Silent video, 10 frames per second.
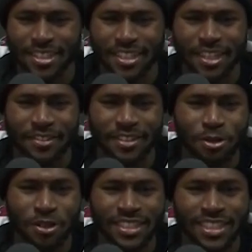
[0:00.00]
if
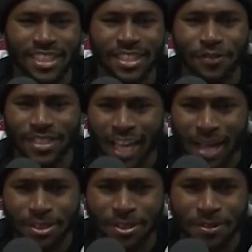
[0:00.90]
Newark is in a different time
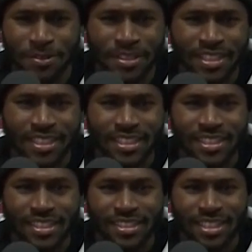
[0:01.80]
zone.
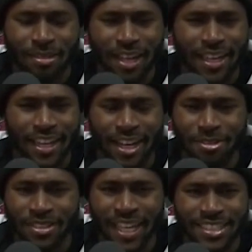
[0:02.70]
So I'm like, I
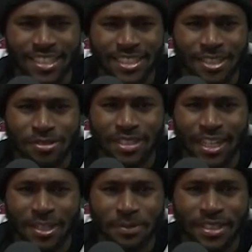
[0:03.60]
don't think it's in Central
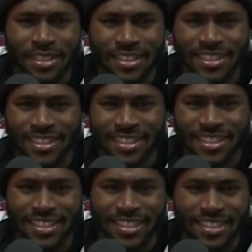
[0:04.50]
Time.
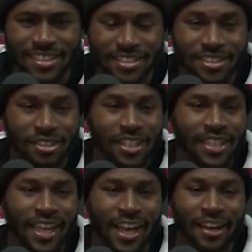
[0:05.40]
So then
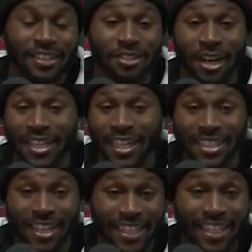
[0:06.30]
now, so I guess
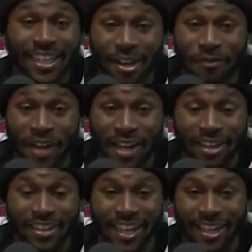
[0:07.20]
I get here and find
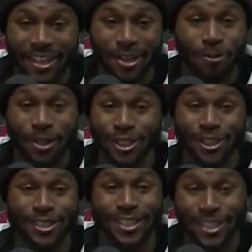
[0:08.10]
out that we took
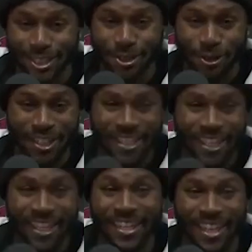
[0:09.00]
a detour
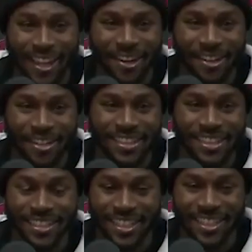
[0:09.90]
in the air to
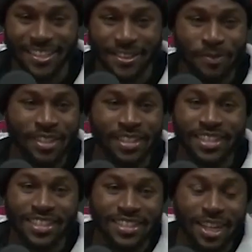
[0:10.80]
get here.
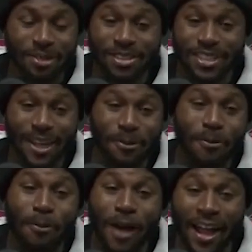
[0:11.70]
So I'm just like,
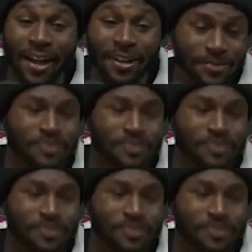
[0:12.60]
wow.